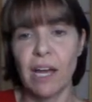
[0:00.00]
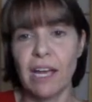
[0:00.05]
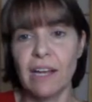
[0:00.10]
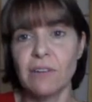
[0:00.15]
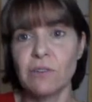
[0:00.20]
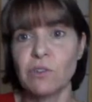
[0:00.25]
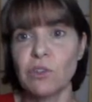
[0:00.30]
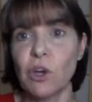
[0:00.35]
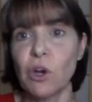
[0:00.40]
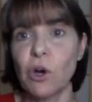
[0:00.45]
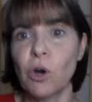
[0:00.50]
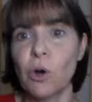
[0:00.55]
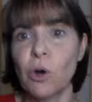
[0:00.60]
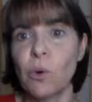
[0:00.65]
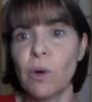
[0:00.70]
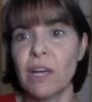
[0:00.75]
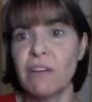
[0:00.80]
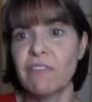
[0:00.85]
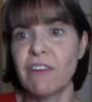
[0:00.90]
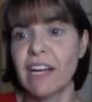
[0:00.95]
Okay, so
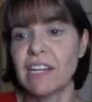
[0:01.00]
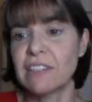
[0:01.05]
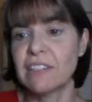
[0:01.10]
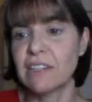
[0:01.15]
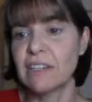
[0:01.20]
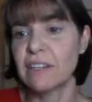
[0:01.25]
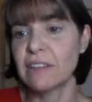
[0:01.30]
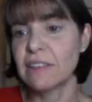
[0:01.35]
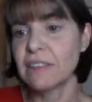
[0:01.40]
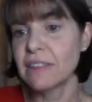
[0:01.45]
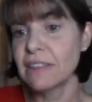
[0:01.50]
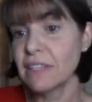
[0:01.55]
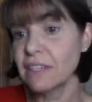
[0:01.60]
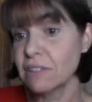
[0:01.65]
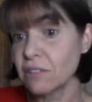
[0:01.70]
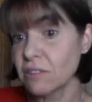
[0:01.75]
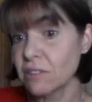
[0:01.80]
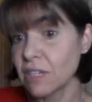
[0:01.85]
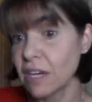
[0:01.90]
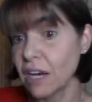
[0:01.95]
if I did it
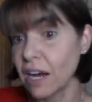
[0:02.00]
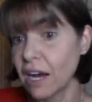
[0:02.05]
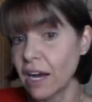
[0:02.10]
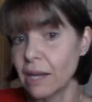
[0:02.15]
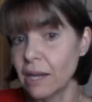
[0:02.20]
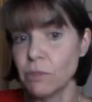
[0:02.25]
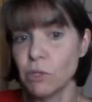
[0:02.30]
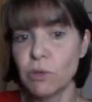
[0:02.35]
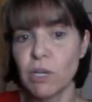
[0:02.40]
this time,